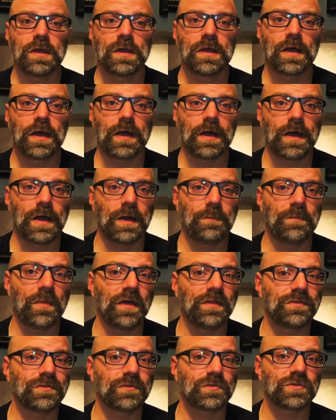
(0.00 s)
a
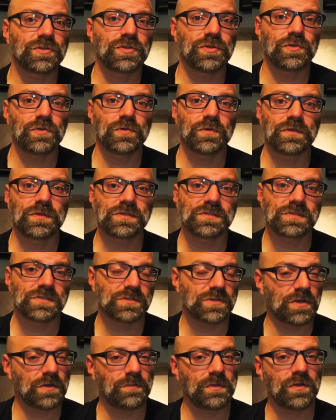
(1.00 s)
month or two, this is
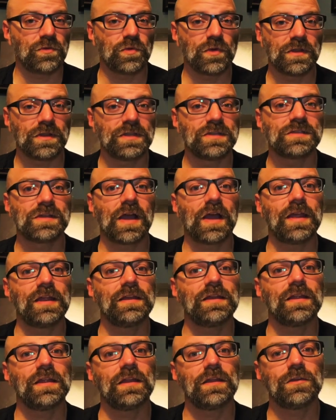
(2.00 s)
going to be really
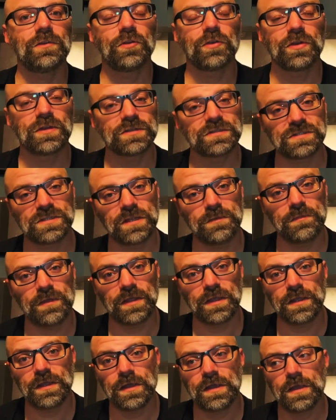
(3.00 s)
tight and you're going to see
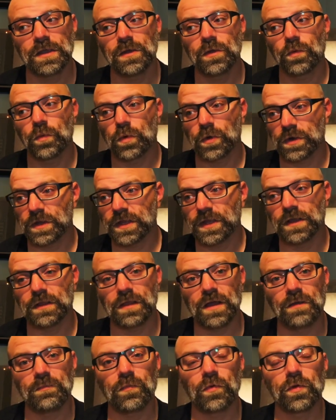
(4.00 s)
me working a
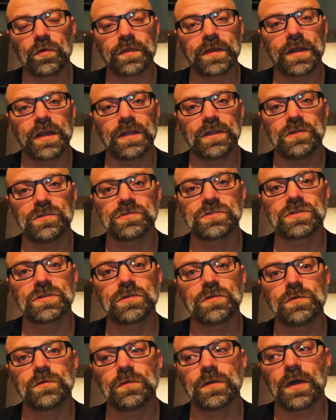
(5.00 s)
lot more than I used to.